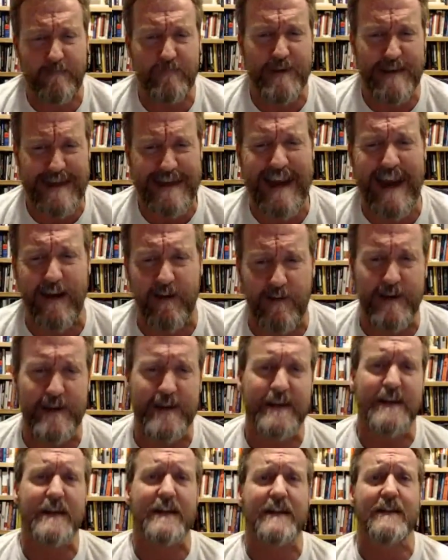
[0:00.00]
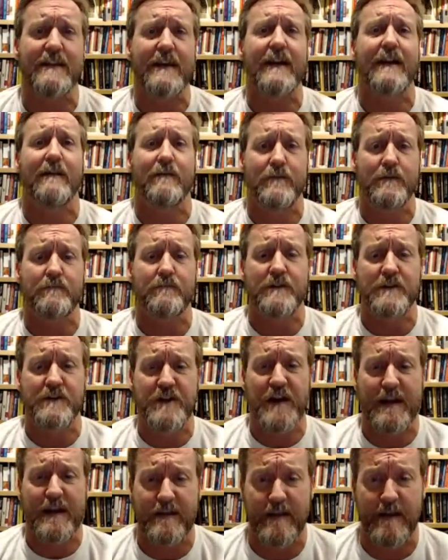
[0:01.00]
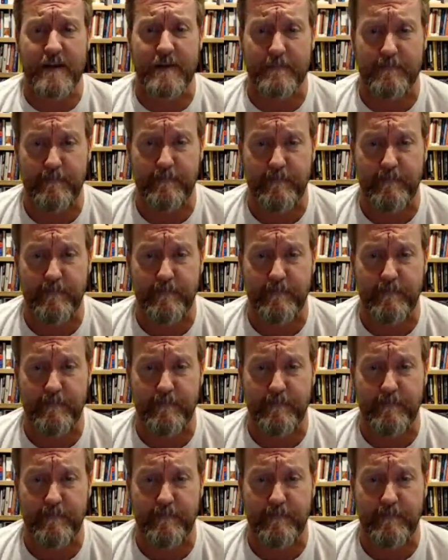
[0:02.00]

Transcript: guaranteed that I would reject the null.